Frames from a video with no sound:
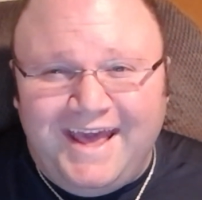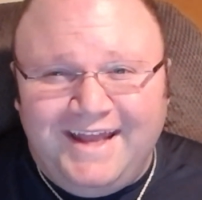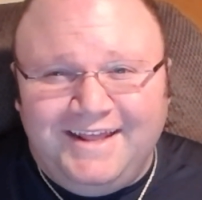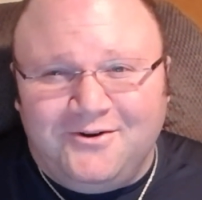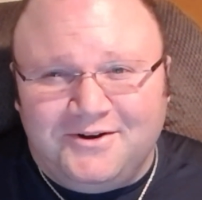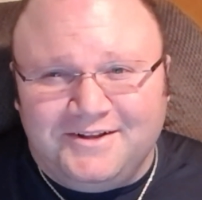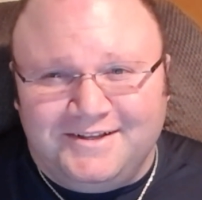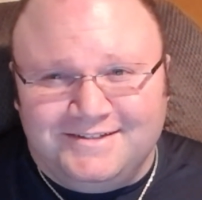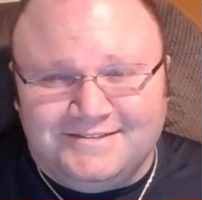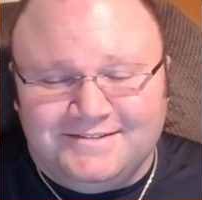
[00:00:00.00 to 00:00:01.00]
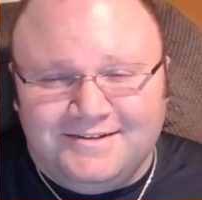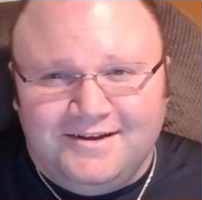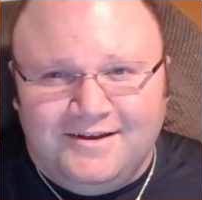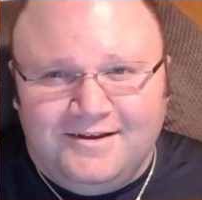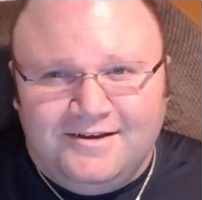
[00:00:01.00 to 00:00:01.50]
any audience.
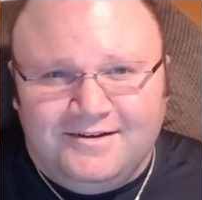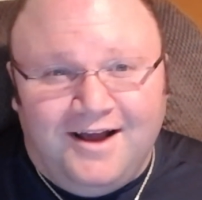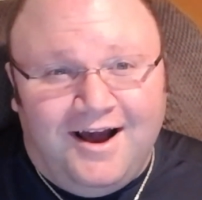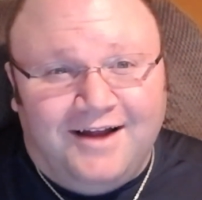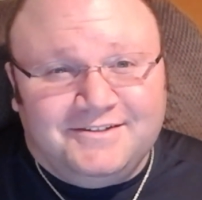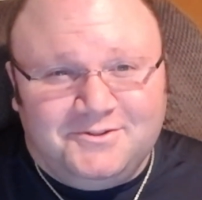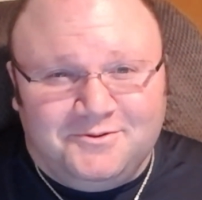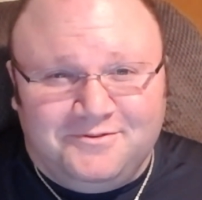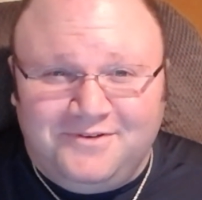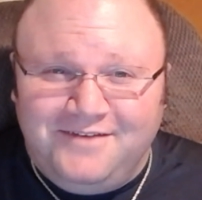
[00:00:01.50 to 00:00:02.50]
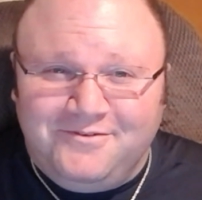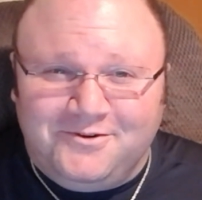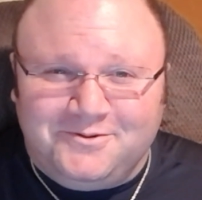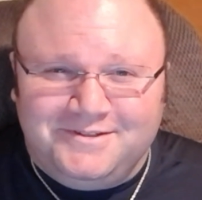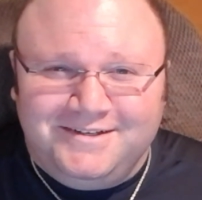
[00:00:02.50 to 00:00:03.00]
Conch to a five year
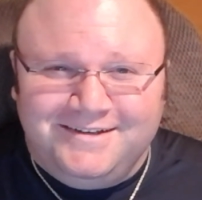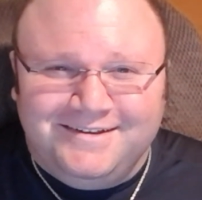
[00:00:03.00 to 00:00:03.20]
old?